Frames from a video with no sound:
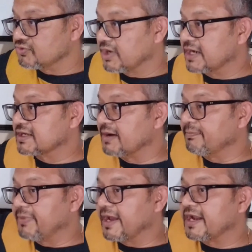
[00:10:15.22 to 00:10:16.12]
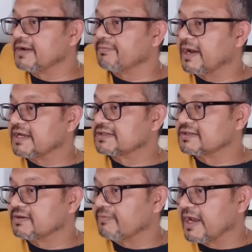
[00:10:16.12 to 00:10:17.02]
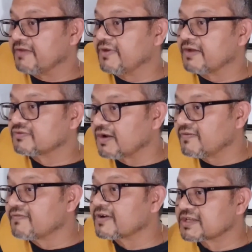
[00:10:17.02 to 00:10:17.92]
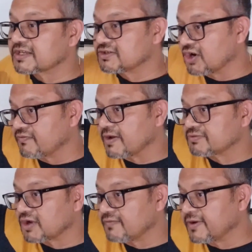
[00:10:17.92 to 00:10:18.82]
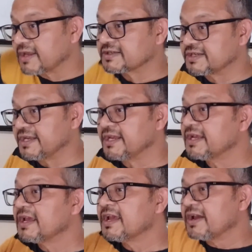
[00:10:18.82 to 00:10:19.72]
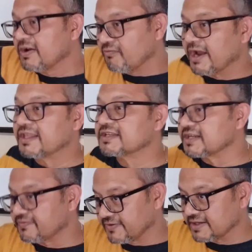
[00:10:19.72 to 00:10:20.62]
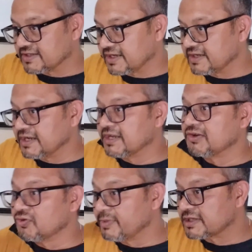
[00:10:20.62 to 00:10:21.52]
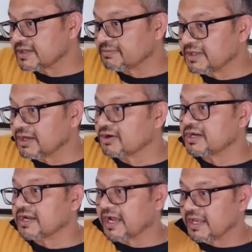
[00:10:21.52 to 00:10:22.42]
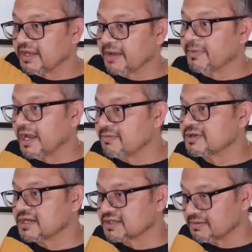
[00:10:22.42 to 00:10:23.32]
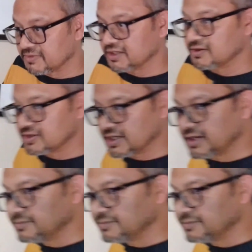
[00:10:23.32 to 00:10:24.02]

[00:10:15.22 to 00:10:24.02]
and compare my way of solving versus your way of solving and see why there's a difference. Did you miss something or did I am I missing something? Right?